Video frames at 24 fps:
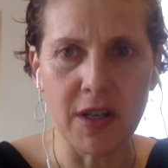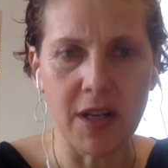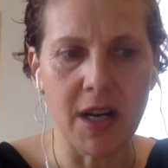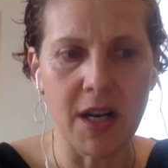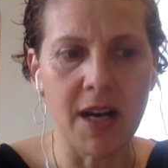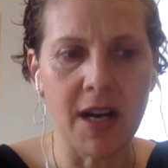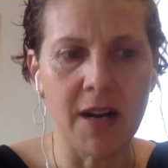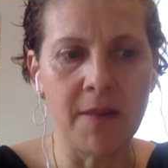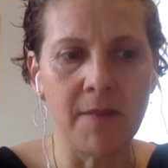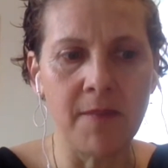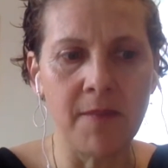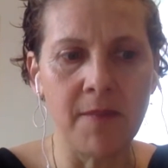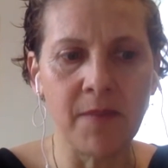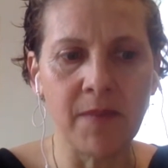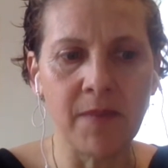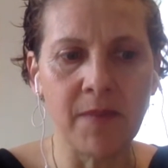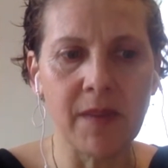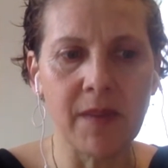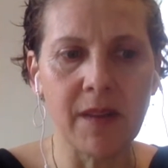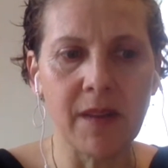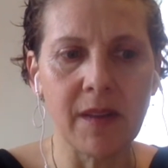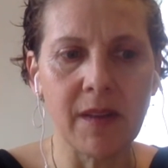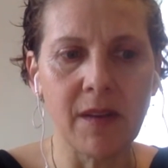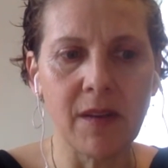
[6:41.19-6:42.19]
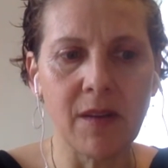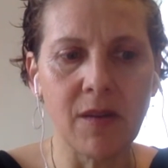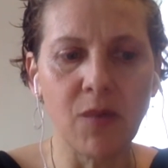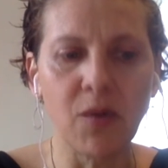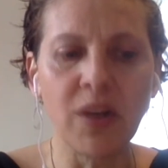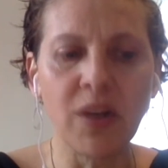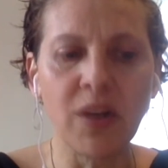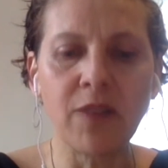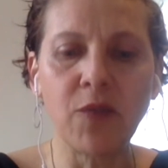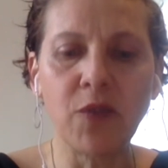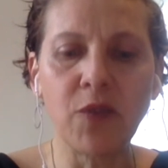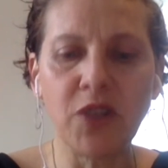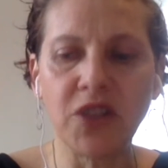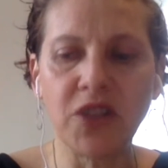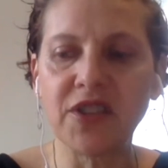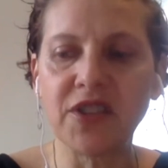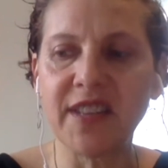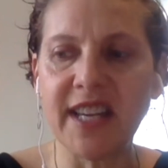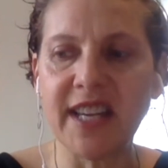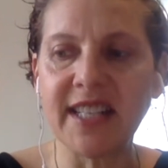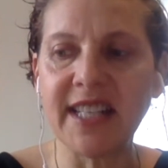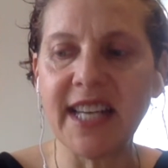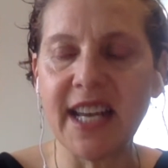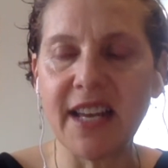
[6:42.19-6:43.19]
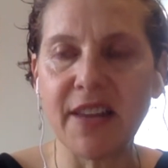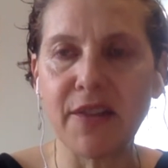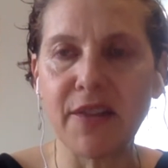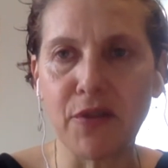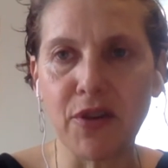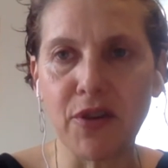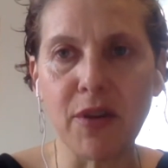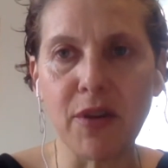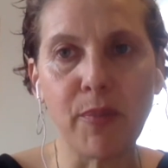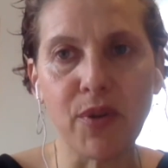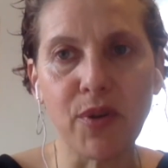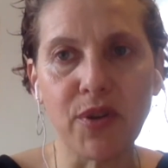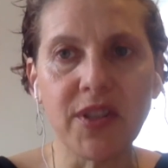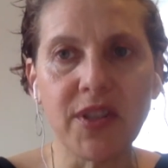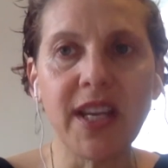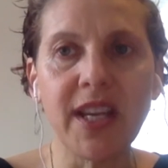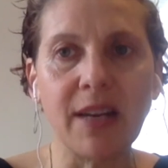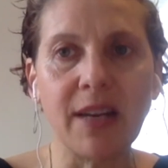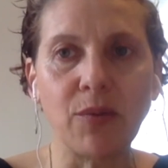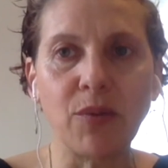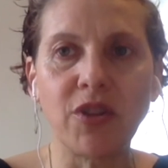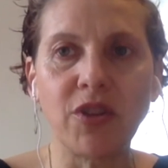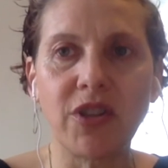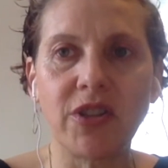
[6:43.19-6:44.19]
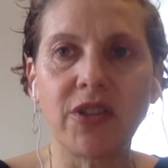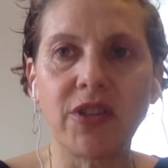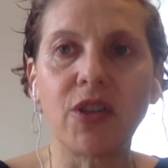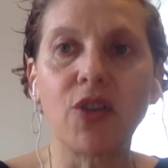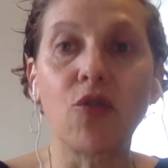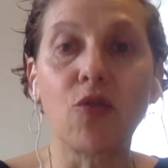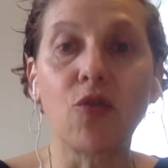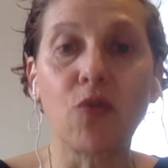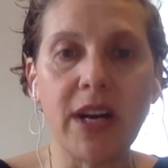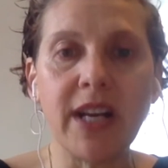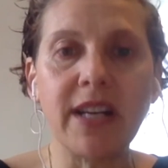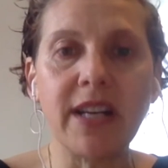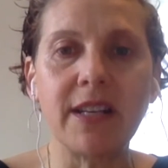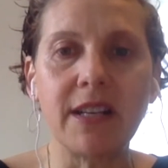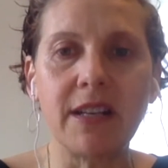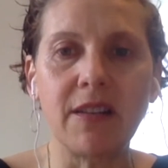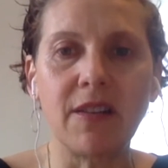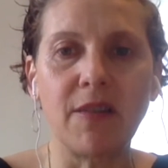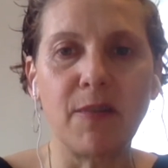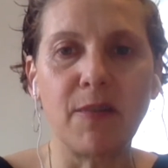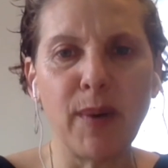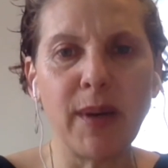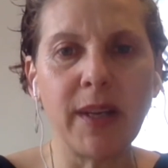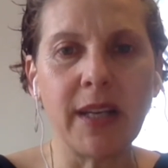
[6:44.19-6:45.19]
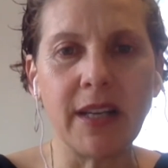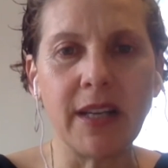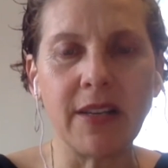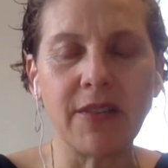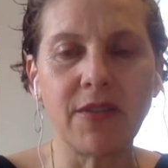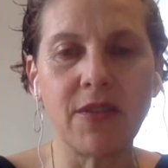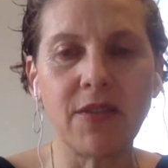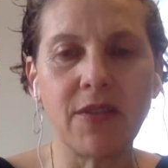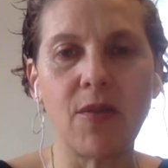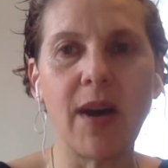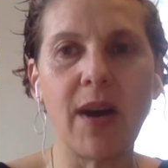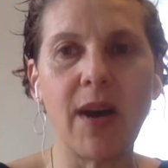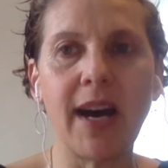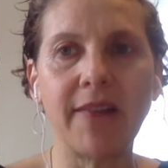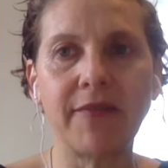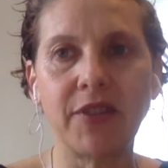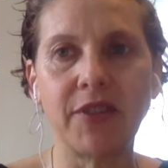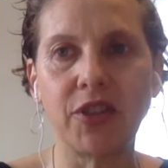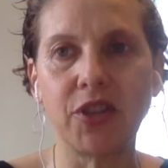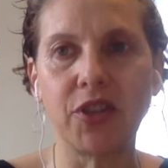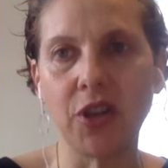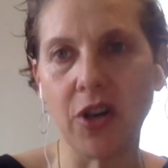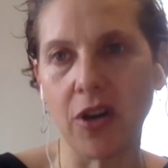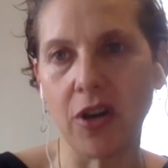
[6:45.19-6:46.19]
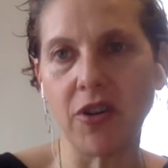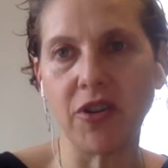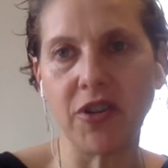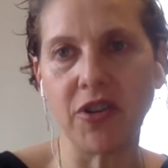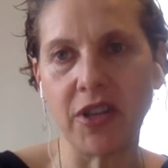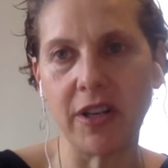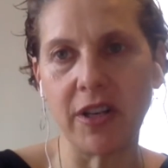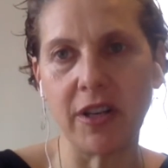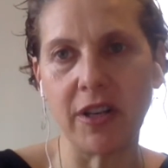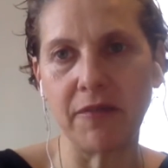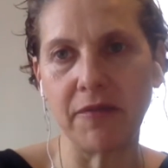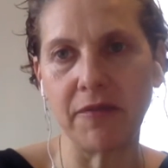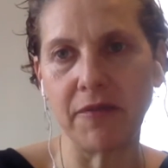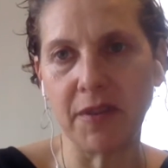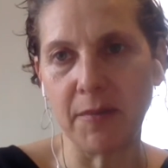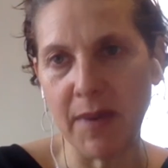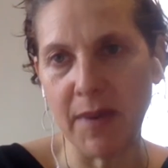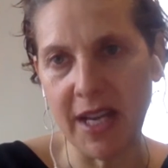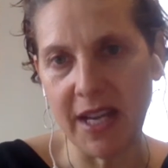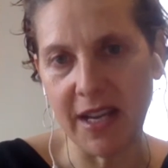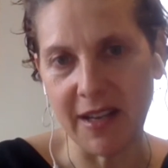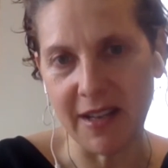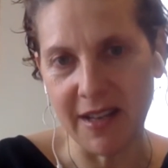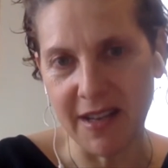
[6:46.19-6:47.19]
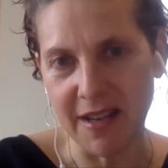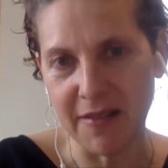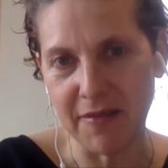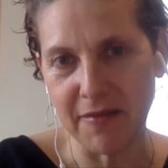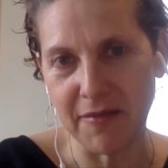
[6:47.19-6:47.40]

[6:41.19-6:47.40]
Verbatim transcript: Yeah. Um, one of which is they take 30%, which is a great deal of money. So you have to yeah. charge enough to make enough.